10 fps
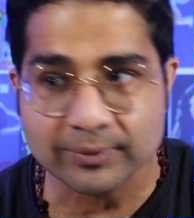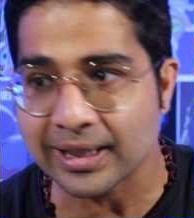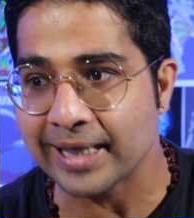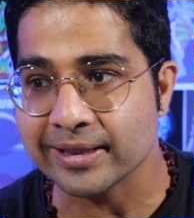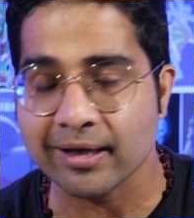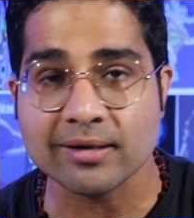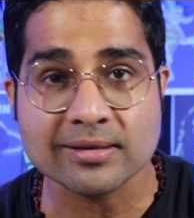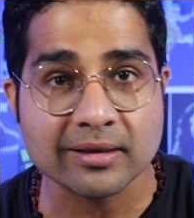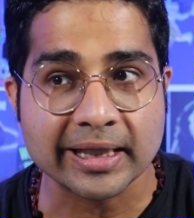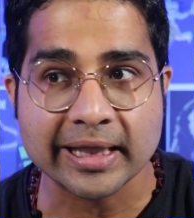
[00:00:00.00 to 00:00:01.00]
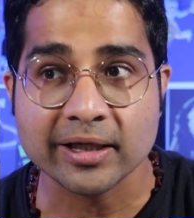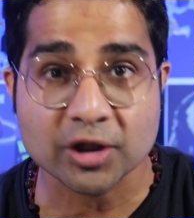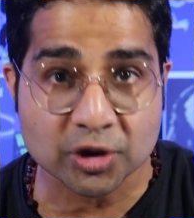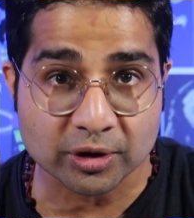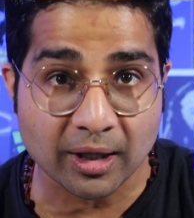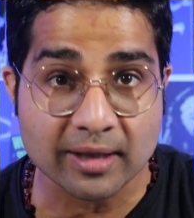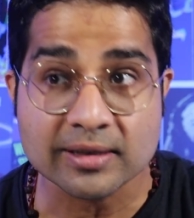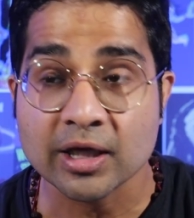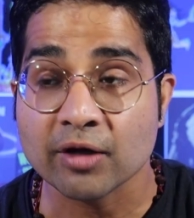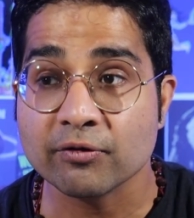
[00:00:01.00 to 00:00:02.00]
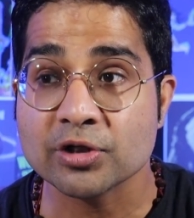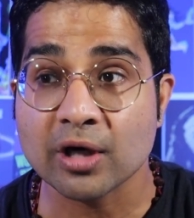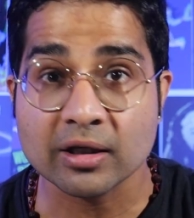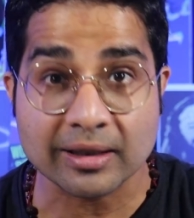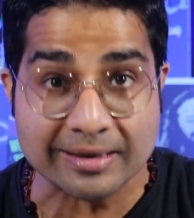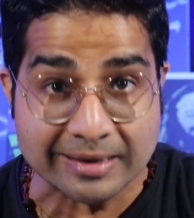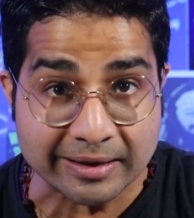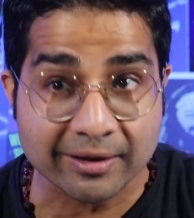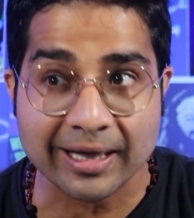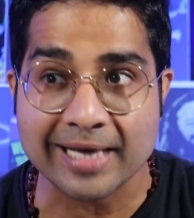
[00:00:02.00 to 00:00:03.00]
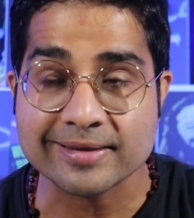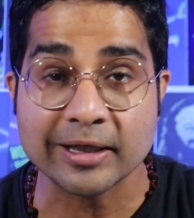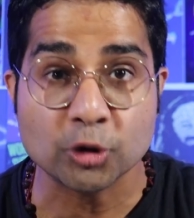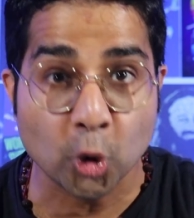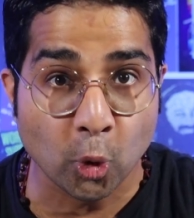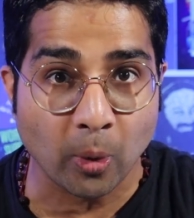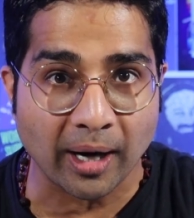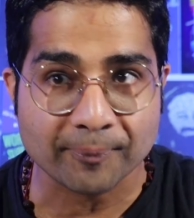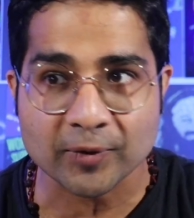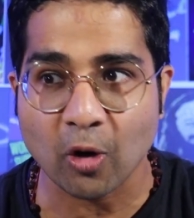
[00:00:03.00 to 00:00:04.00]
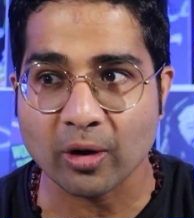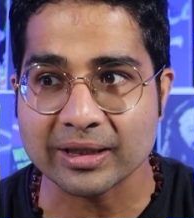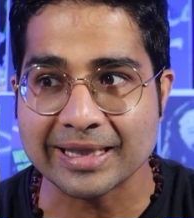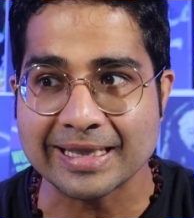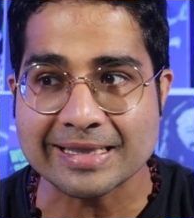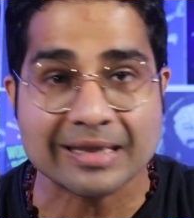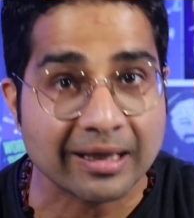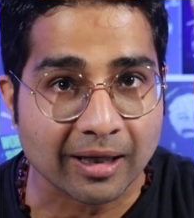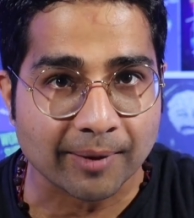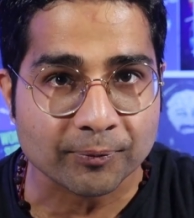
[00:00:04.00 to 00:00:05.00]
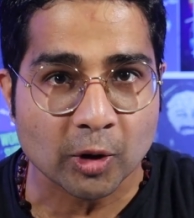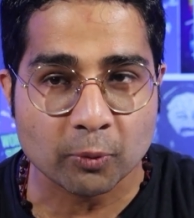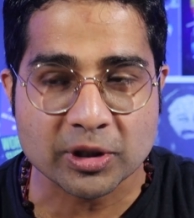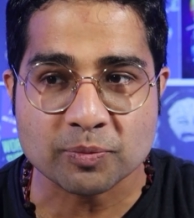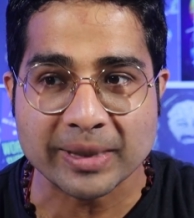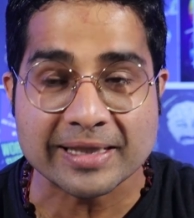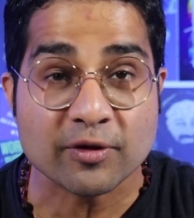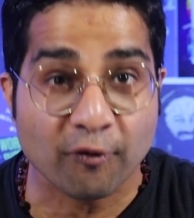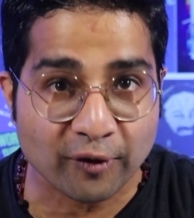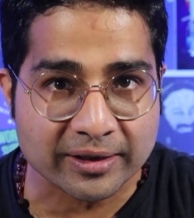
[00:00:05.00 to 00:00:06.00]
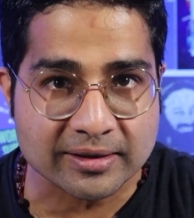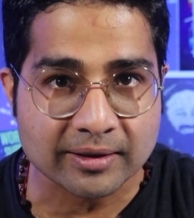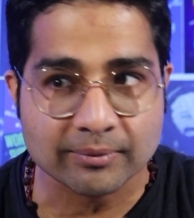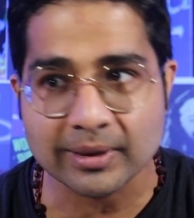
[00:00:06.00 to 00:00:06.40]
Like there are certain nakshatras which are considered as the dhruva or the sthira, which means fixed.